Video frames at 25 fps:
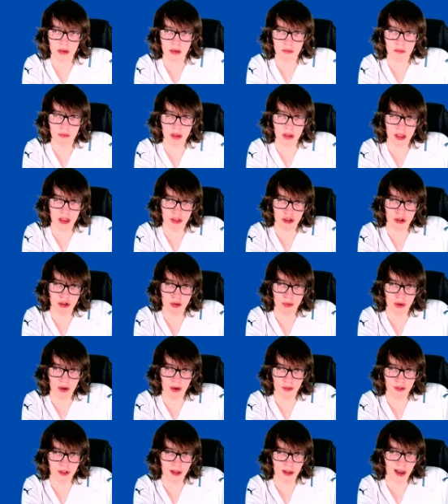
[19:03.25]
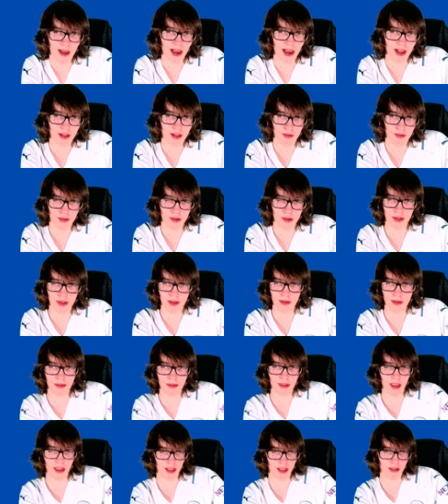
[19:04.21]
We had 2 offsides, one of
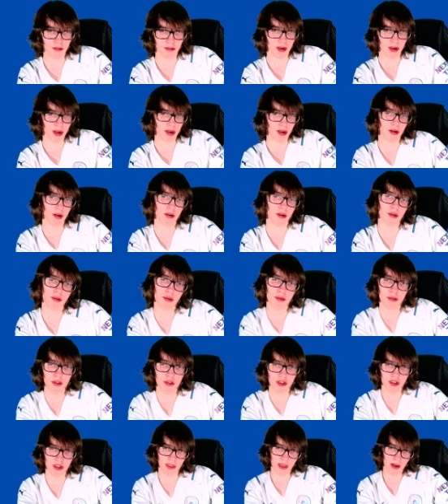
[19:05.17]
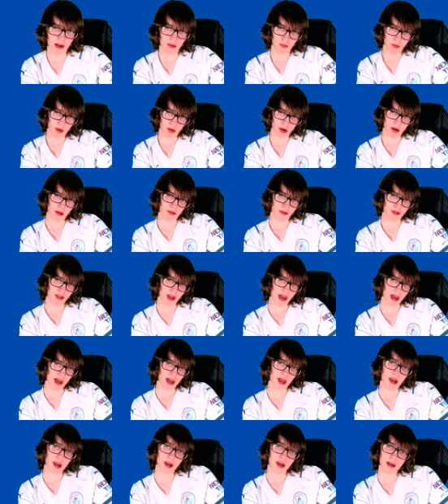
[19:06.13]
them led to a goal, so they're 1
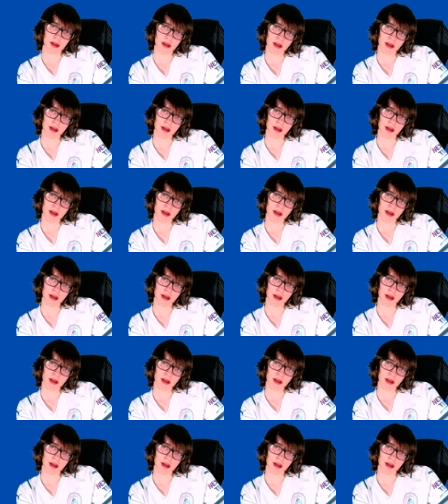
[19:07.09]
offside.